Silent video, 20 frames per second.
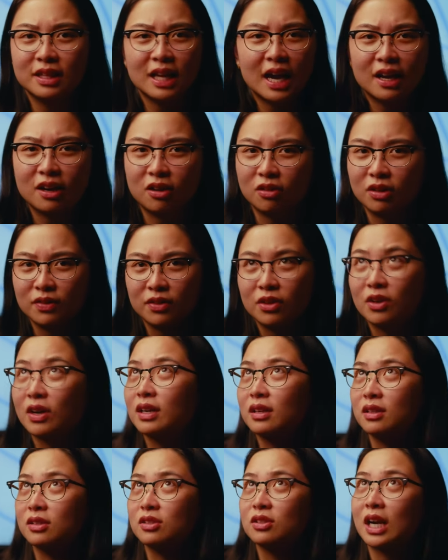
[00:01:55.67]
I don't even know how
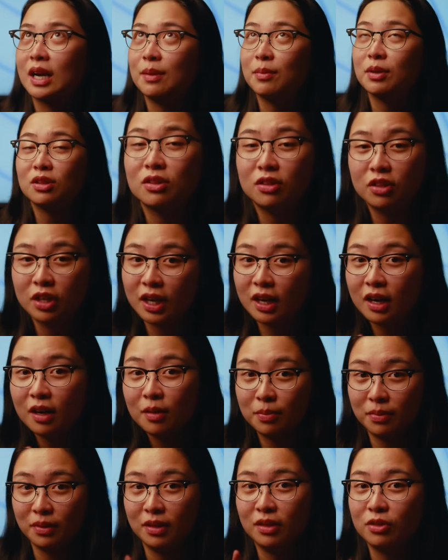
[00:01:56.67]
to describe it. Look it
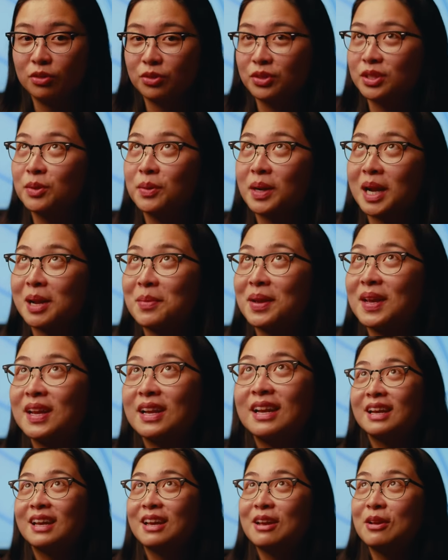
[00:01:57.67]
up and you'll see what I mean.